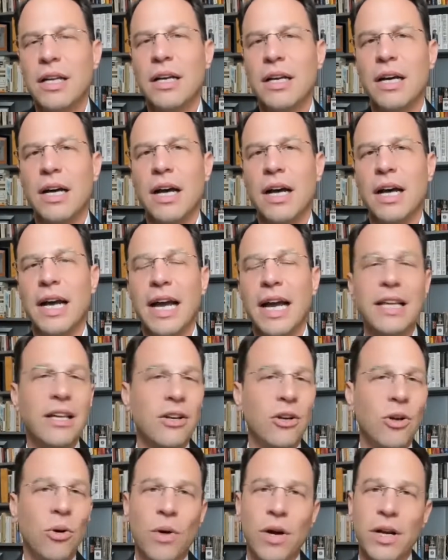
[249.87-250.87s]
And you
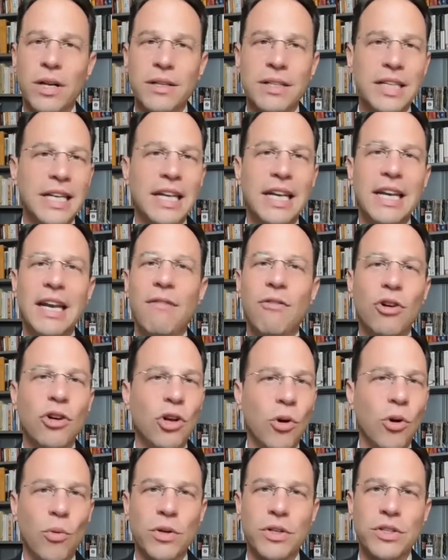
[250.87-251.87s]
know what? You never
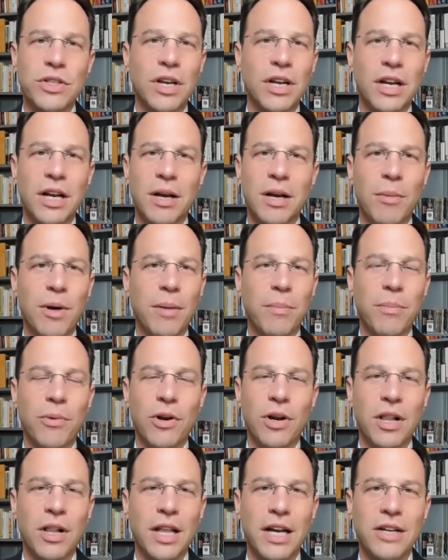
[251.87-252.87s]
know what's going to come up on
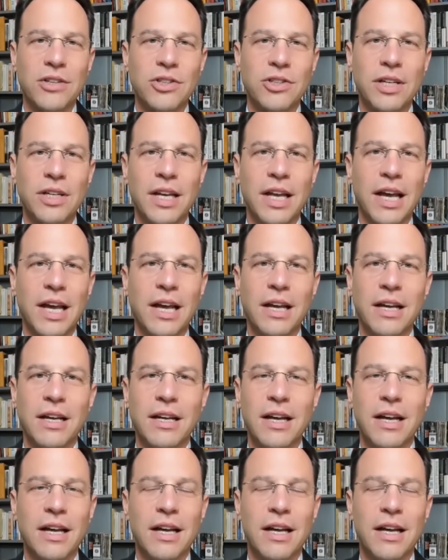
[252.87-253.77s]
election day.